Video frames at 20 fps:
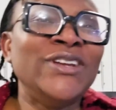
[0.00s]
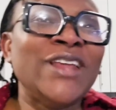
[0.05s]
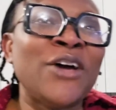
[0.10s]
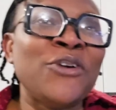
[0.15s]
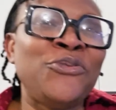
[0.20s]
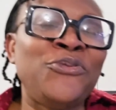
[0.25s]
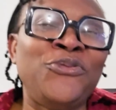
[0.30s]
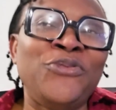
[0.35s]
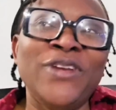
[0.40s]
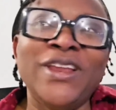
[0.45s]

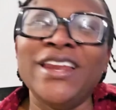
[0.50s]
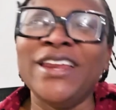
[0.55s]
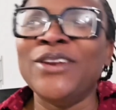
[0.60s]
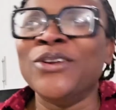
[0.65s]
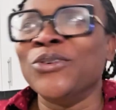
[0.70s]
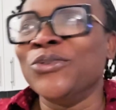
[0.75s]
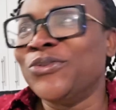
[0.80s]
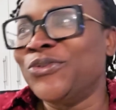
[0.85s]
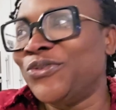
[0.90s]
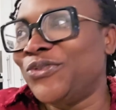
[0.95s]
feeling
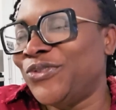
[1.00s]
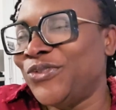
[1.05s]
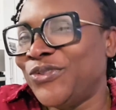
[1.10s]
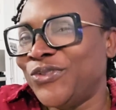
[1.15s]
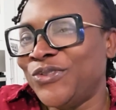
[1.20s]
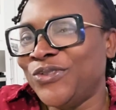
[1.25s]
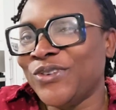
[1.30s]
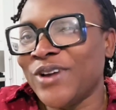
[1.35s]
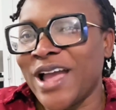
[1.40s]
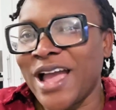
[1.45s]

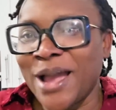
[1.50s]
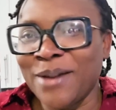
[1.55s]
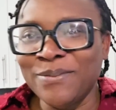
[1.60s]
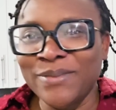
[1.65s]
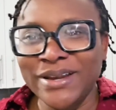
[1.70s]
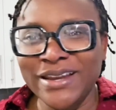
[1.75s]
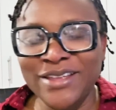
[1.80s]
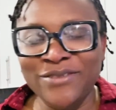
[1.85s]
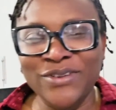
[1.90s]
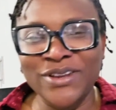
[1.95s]
of
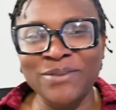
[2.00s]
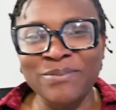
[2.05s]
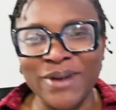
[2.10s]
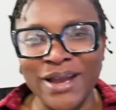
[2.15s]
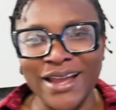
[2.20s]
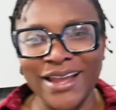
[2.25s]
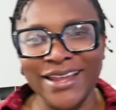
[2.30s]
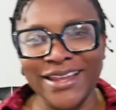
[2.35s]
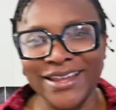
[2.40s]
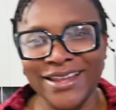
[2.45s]

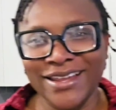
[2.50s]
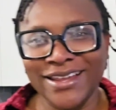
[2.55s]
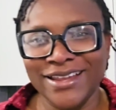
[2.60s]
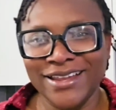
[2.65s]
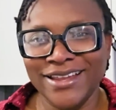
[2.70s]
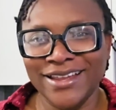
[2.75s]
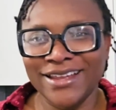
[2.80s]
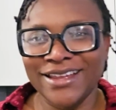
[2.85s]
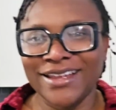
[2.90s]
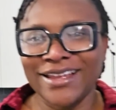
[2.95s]

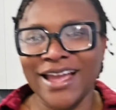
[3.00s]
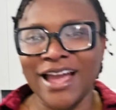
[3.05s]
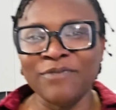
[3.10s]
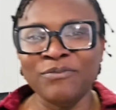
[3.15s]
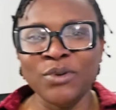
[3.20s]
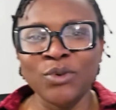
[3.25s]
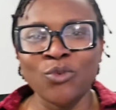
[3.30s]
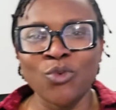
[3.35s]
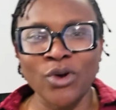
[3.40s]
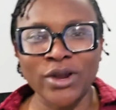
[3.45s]
I've
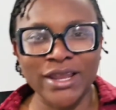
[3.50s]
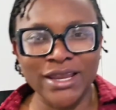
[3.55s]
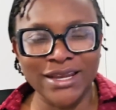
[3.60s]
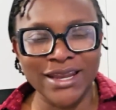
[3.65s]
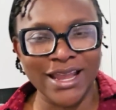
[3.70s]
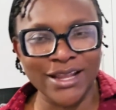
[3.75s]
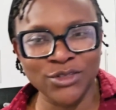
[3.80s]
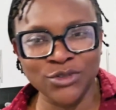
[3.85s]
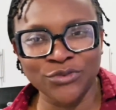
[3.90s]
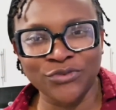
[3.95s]
been working
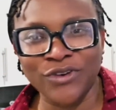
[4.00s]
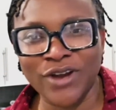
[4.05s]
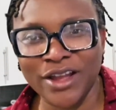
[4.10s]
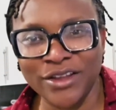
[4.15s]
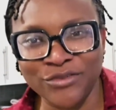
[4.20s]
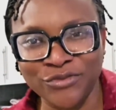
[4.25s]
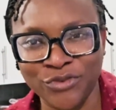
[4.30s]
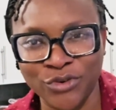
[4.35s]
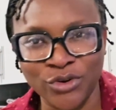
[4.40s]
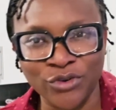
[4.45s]
9 to
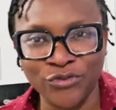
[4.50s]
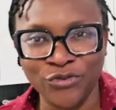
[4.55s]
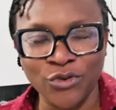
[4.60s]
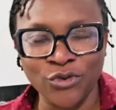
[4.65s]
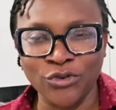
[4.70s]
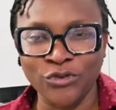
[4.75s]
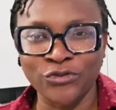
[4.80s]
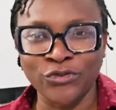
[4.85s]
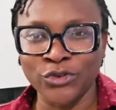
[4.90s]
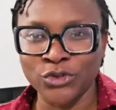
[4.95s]
5
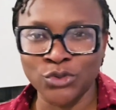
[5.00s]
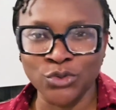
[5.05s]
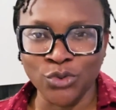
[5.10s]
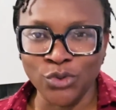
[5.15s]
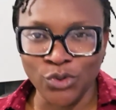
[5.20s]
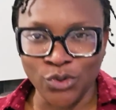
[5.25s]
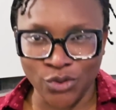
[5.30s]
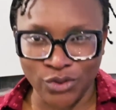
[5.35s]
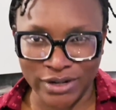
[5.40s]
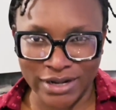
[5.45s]
for so
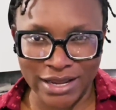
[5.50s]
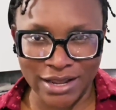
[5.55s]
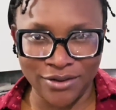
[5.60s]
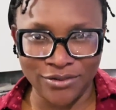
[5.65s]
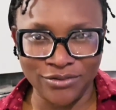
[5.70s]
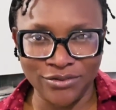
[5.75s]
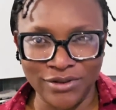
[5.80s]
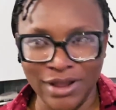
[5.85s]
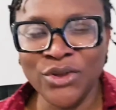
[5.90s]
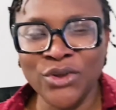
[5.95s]
long
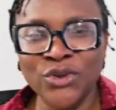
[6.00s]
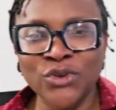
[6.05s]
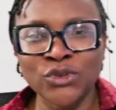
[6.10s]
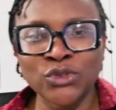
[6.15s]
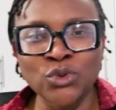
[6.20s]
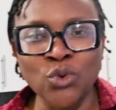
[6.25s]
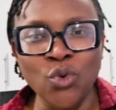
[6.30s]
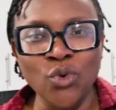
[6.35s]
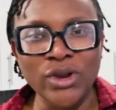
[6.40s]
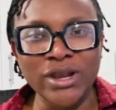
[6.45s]
now.
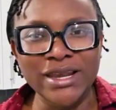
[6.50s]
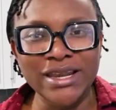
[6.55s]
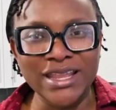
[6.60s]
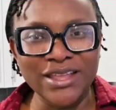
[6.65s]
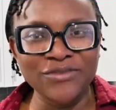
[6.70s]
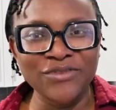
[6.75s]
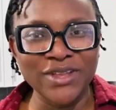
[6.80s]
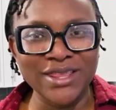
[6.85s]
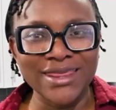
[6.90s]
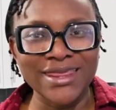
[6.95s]
So
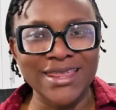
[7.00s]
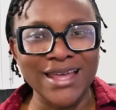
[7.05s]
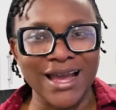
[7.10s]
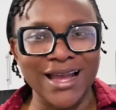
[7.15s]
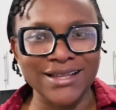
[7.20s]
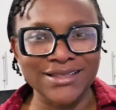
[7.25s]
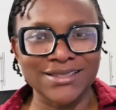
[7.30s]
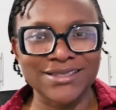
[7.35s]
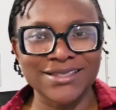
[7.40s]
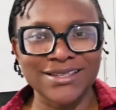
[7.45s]
leaving
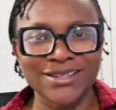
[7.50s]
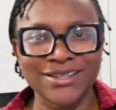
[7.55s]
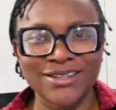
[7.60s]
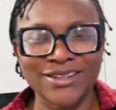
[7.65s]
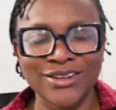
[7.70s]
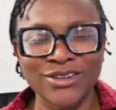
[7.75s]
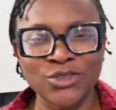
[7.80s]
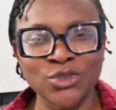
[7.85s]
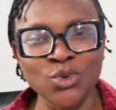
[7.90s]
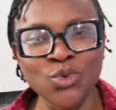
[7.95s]
that
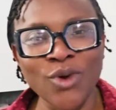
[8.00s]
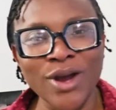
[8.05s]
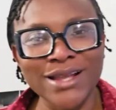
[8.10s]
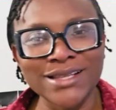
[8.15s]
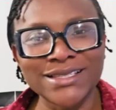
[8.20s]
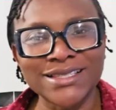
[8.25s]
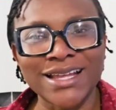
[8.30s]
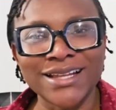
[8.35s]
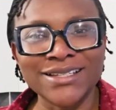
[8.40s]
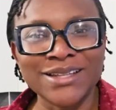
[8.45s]
to go and
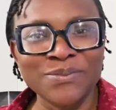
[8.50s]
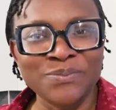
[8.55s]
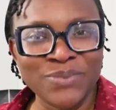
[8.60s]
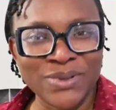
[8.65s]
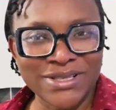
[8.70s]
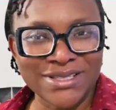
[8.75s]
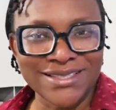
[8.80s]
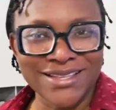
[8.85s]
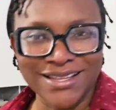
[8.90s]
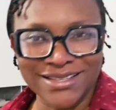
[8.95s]
start a
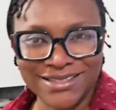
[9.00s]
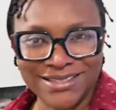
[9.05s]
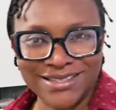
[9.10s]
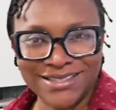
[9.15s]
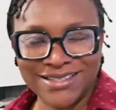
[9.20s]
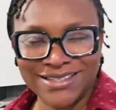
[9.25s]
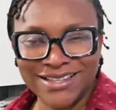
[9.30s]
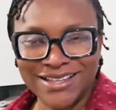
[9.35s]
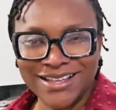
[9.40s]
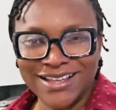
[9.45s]

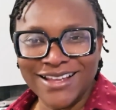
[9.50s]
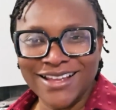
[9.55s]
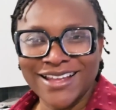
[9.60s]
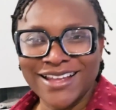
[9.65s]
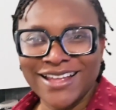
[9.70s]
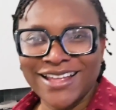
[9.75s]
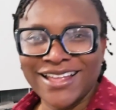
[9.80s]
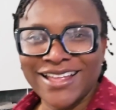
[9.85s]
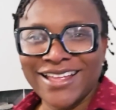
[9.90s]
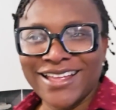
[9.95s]
business,
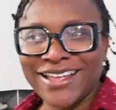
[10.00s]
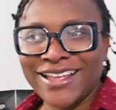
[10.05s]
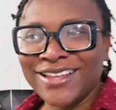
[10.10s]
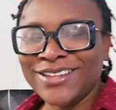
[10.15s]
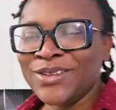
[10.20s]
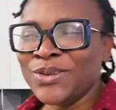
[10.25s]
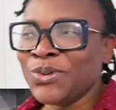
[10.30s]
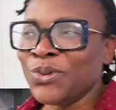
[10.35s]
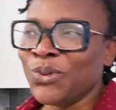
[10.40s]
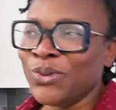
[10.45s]

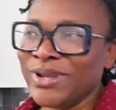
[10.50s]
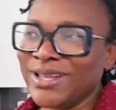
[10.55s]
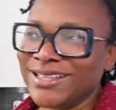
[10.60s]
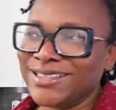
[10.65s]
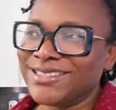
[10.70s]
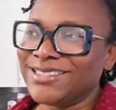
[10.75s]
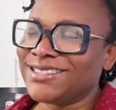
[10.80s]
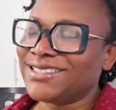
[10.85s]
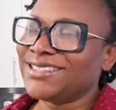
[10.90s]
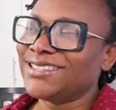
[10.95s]

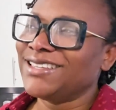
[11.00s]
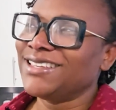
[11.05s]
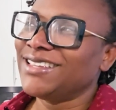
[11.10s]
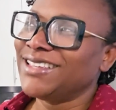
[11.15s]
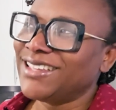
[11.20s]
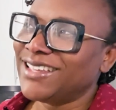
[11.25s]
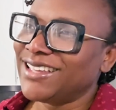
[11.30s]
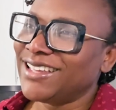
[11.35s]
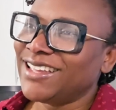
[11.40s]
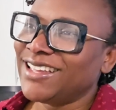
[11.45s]
it's
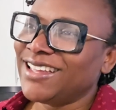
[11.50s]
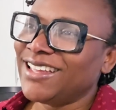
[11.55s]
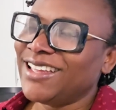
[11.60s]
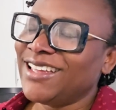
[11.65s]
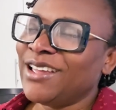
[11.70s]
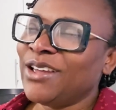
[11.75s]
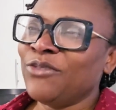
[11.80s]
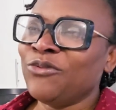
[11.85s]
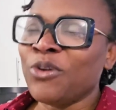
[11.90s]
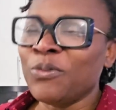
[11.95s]

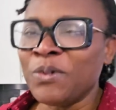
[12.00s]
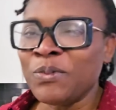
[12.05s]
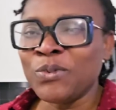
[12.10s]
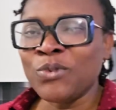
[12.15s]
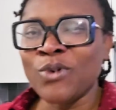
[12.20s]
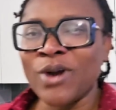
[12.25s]
for people who